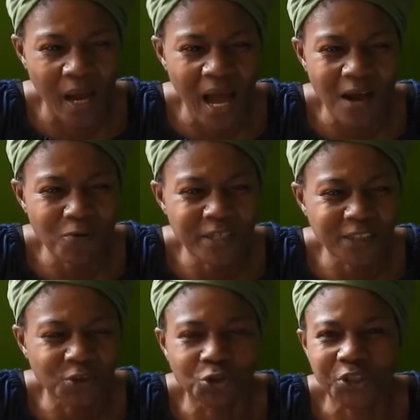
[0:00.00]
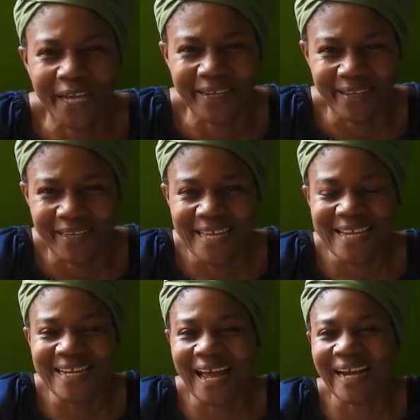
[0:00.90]
always dread
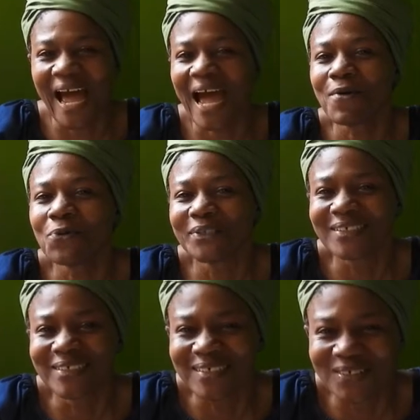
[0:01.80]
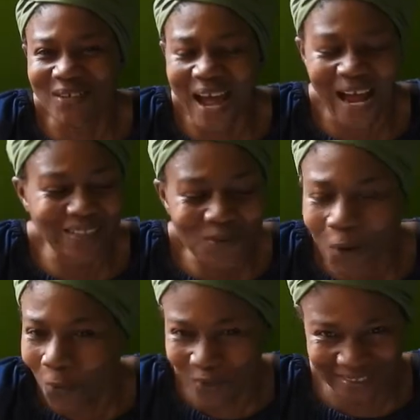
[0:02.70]
that I
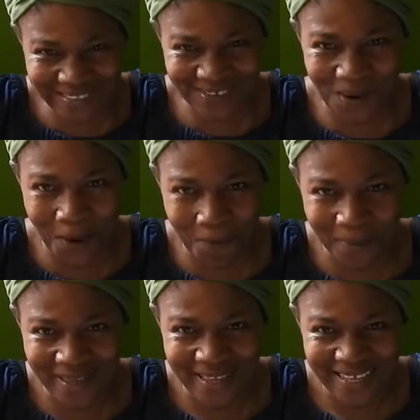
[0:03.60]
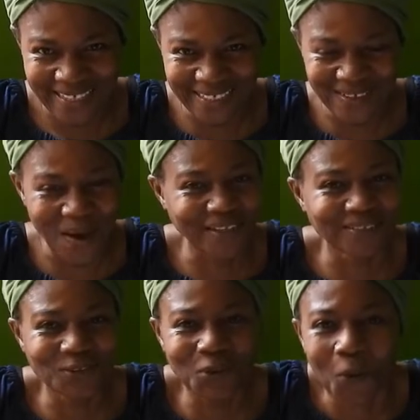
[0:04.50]
don't want to come. You know, I
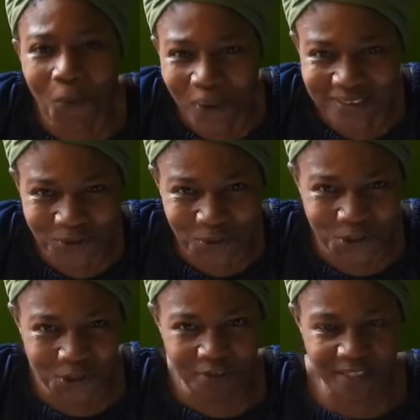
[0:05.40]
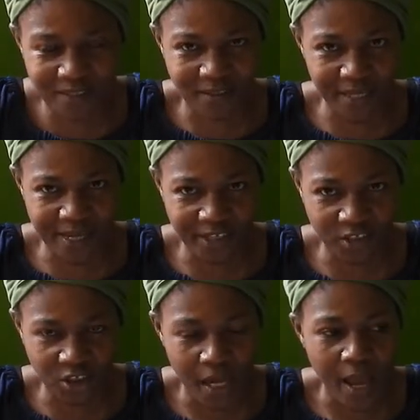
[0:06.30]
don't want to turn this
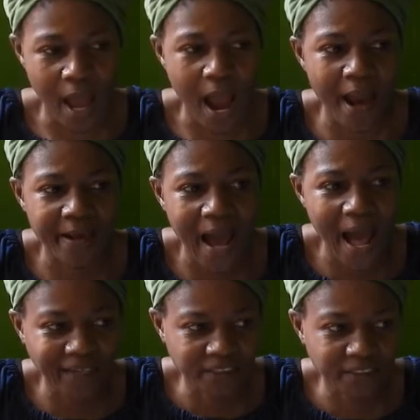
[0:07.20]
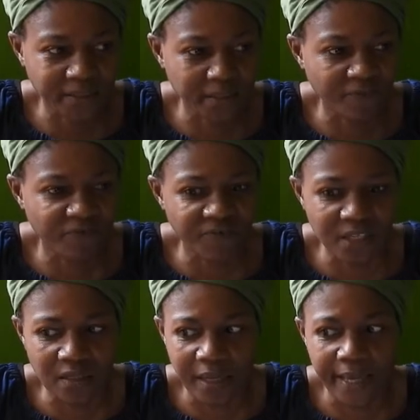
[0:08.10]
age. I actually
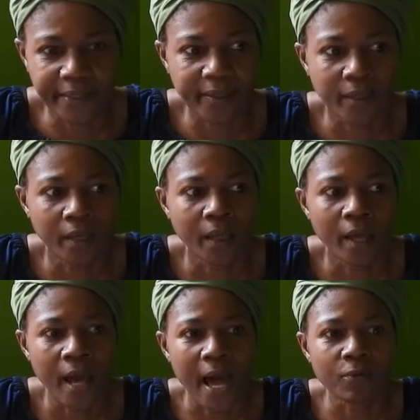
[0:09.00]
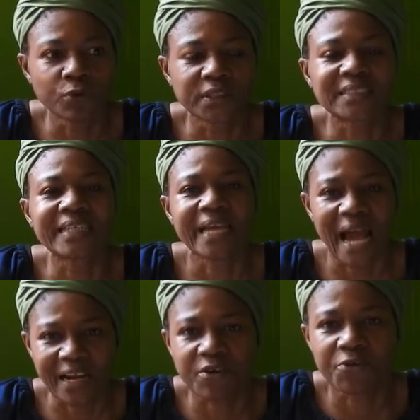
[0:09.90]
feel like I would say
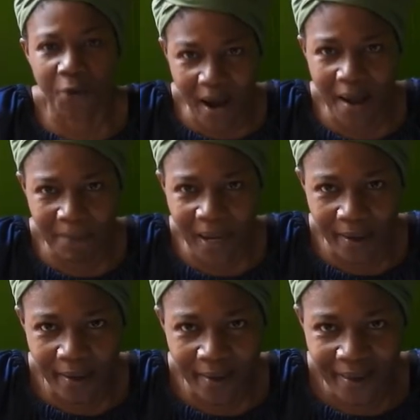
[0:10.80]
a grandma